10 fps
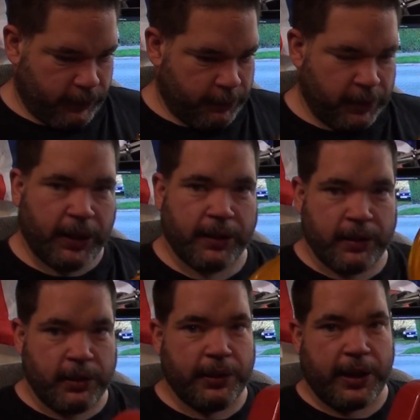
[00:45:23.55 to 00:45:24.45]
But yeah,
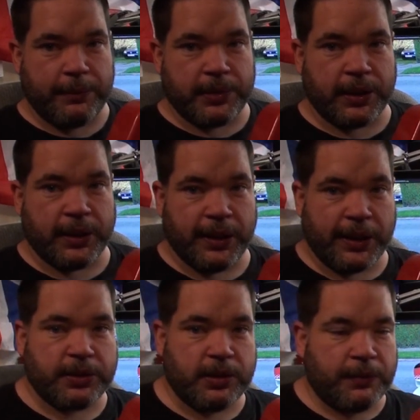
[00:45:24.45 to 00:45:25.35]
new lamp to the
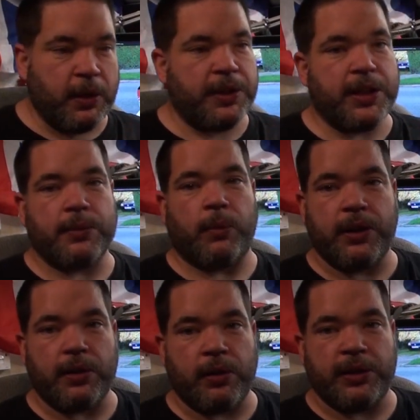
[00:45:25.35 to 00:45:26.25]
collection. I've got another
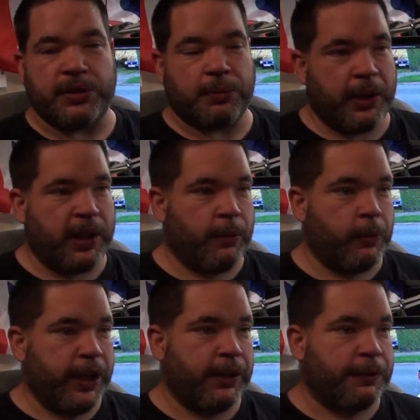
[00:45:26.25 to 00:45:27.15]
one on its way.
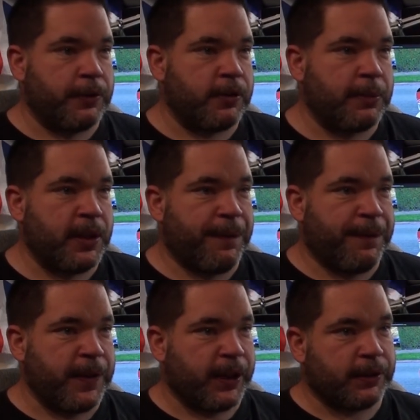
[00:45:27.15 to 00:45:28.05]
I'm waiting for it, but I
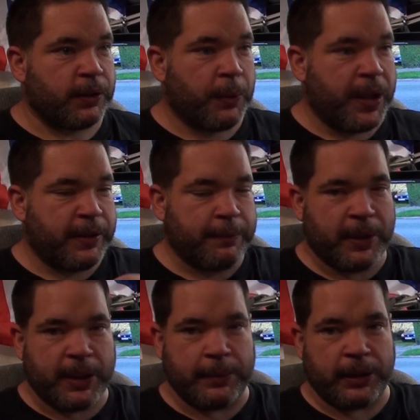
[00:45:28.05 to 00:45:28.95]
think weather
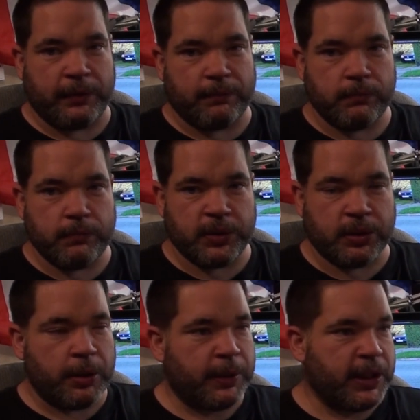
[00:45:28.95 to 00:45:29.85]
maybe
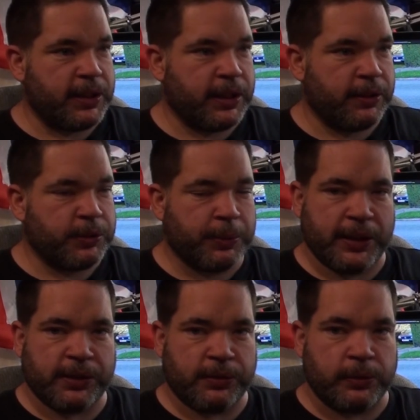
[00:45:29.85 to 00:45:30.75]
slowing that down because we
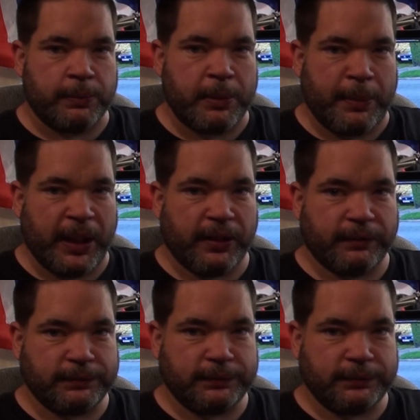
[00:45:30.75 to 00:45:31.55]
had Storm Babette.